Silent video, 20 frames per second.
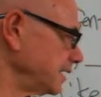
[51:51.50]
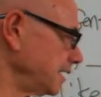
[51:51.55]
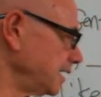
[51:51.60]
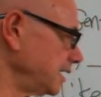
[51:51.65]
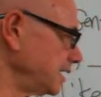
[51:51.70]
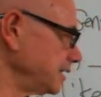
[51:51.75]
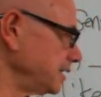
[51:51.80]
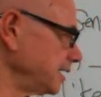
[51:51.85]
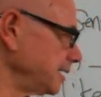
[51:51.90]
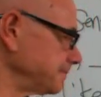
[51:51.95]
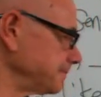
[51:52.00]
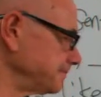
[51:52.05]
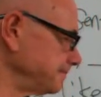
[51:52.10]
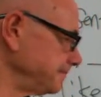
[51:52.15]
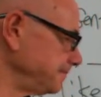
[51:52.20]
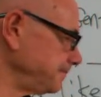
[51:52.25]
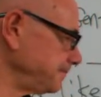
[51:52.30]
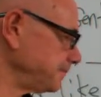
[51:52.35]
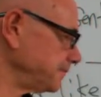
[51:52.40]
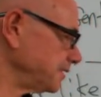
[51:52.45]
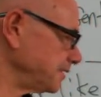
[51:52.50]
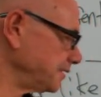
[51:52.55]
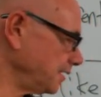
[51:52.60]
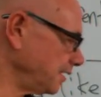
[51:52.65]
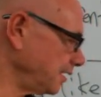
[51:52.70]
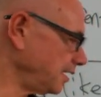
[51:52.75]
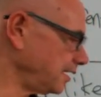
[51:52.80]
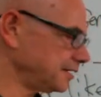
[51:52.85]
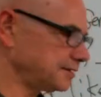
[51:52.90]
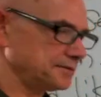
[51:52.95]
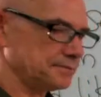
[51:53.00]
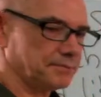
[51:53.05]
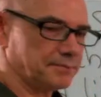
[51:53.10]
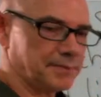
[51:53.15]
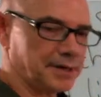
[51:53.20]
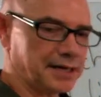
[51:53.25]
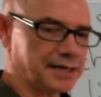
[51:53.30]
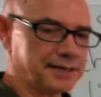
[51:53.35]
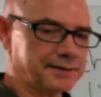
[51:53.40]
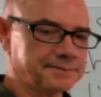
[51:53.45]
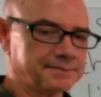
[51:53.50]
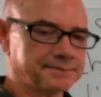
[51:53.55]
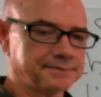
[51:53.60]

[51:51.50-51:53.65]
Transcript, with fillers: I like mm, on my.